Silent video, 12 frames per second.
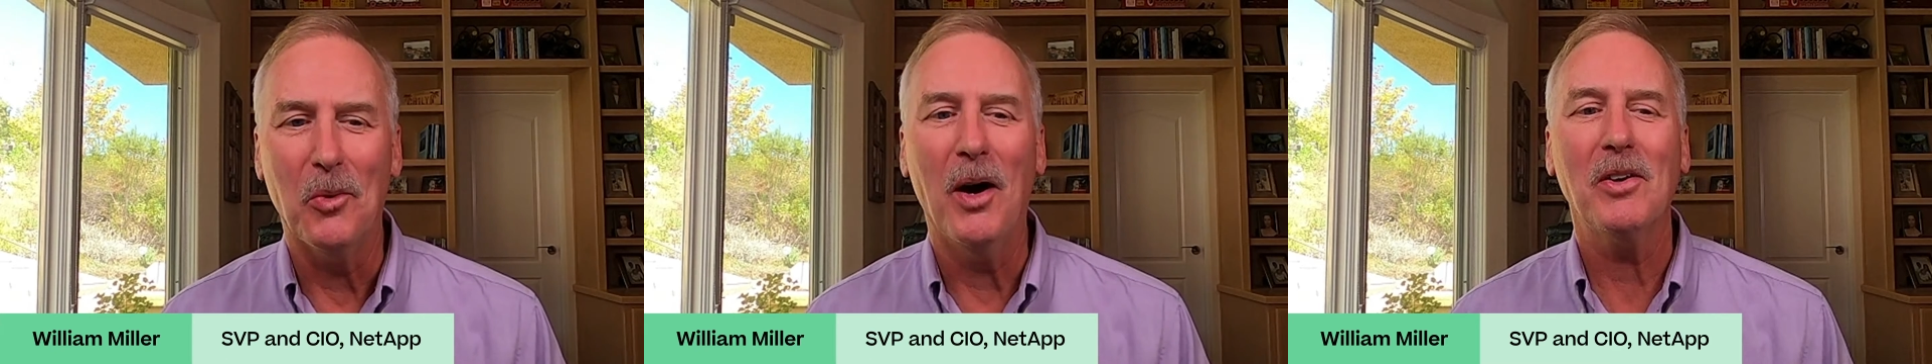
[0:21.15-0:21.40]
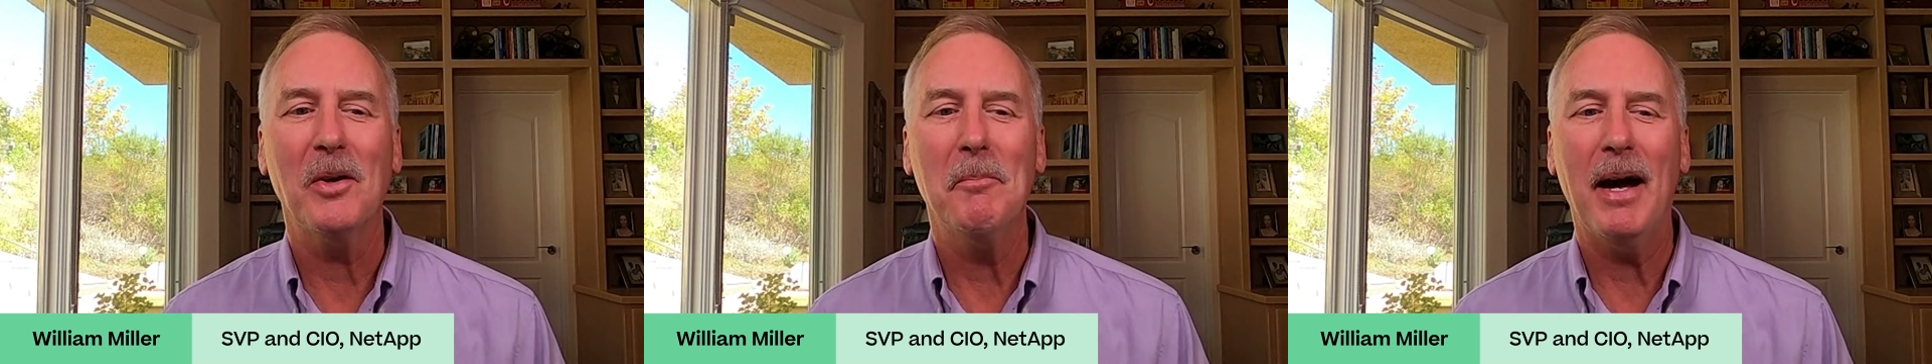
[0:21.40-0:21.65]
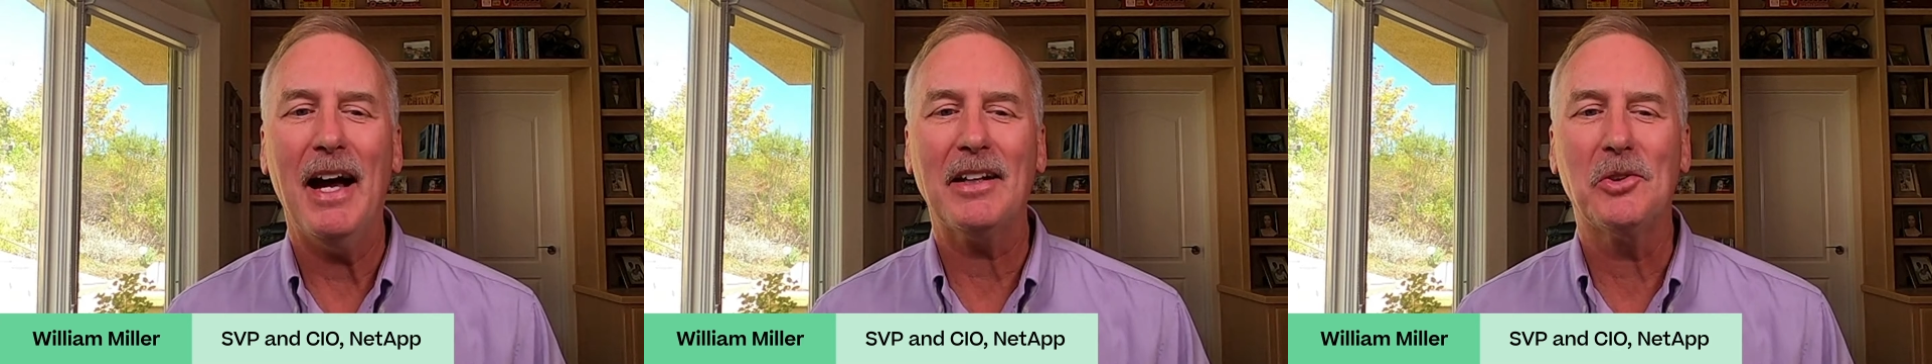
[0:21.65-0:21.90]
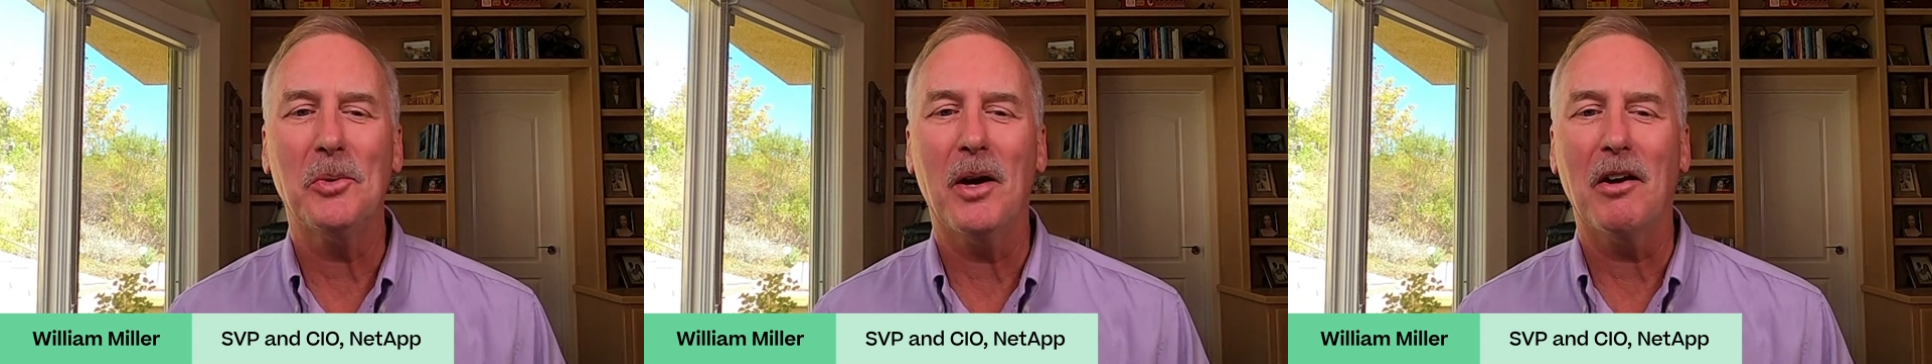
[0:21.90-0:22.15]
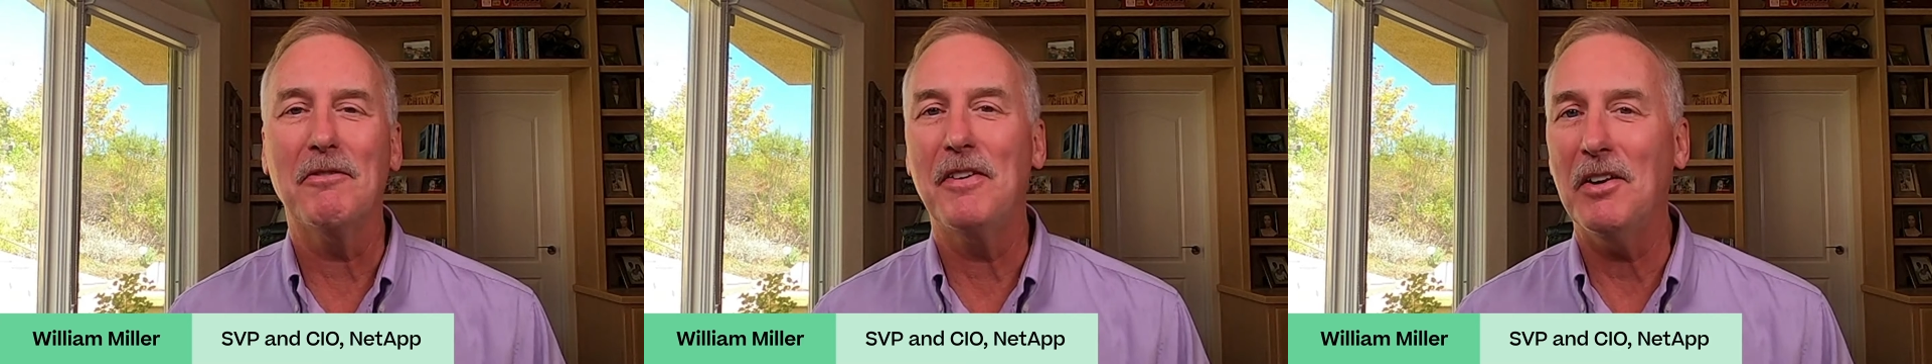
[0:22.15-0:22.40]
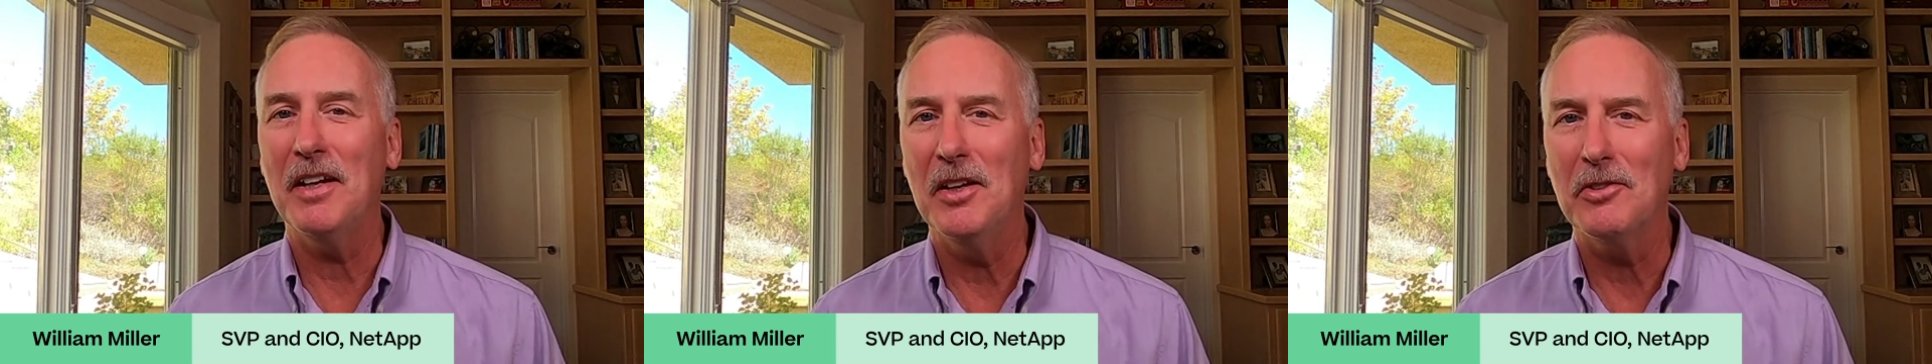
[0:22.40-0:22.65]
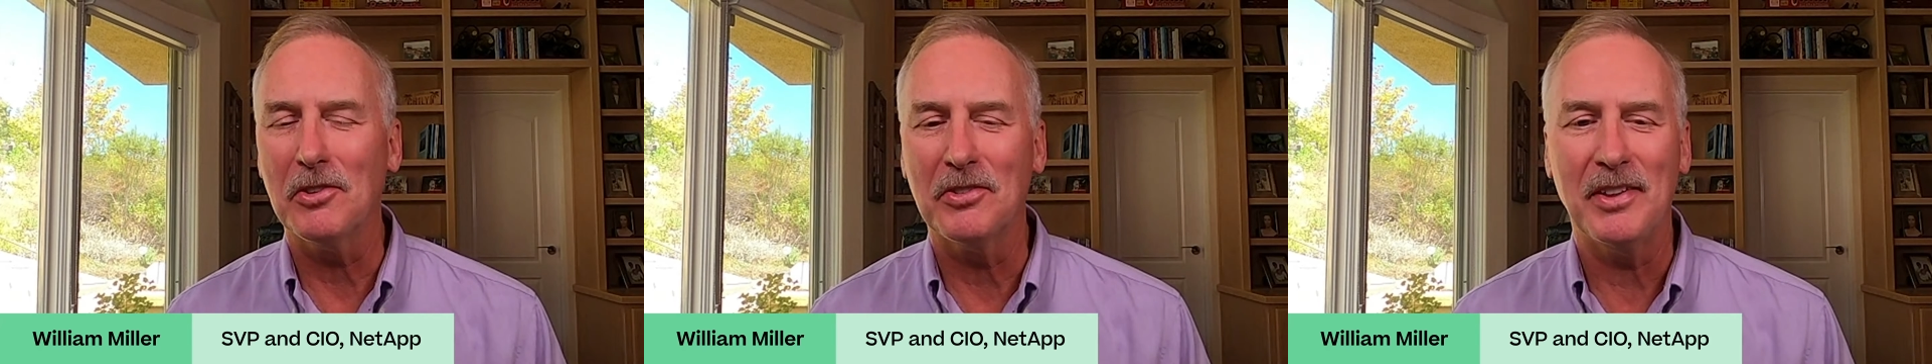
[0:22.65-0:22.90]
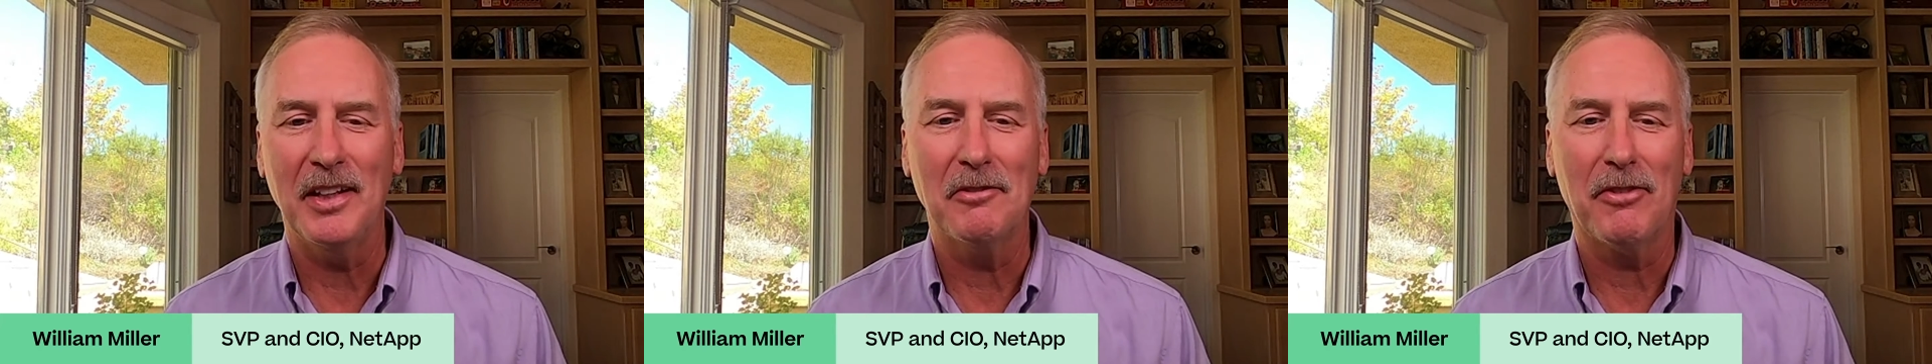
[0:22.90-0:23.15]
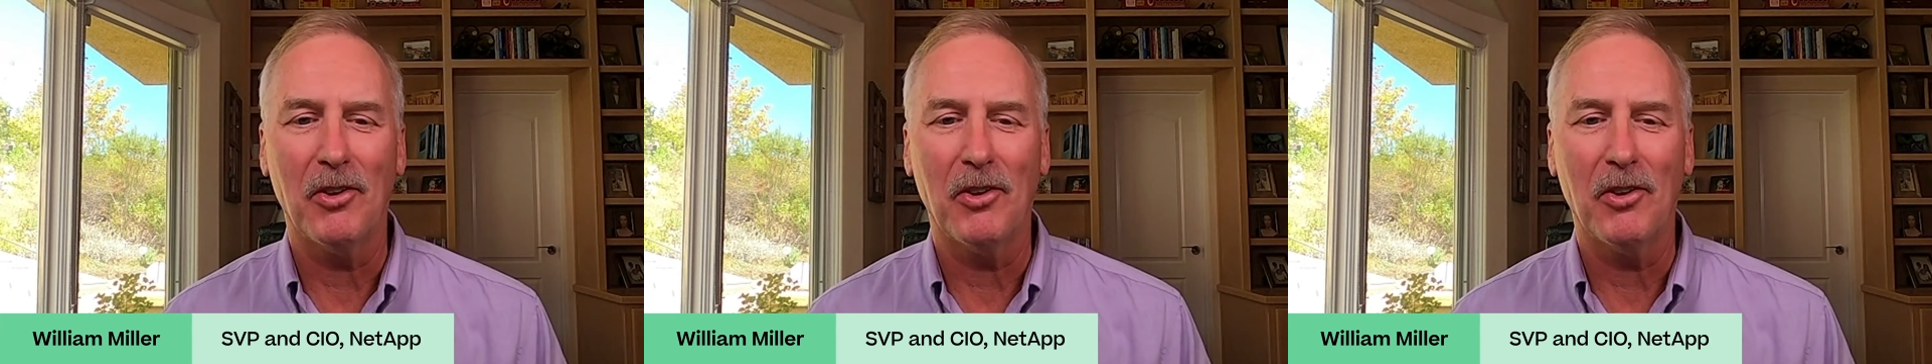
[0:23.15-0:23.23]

Welcome back to our very interesting